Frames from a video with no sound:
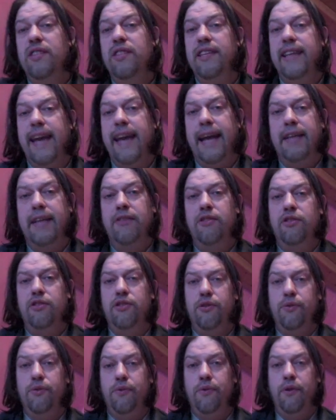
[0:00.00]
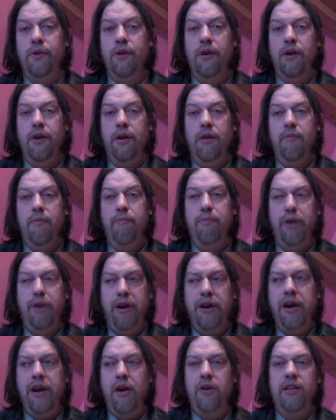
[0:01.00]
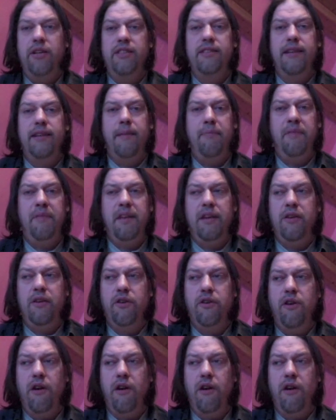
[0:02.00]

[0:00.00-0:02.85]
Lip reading: against you. Burnout is something